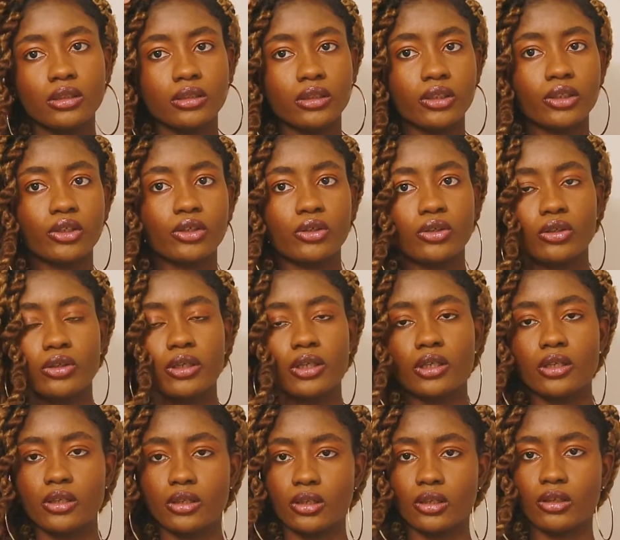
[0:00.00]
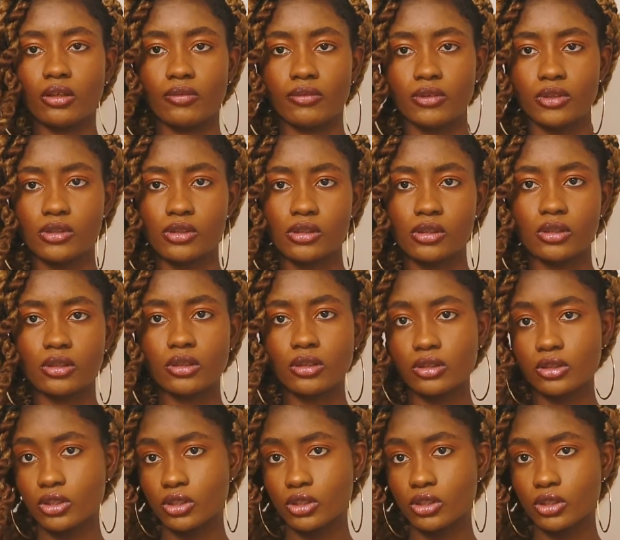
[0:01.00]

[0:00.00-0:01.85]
dinner or anything like this, so you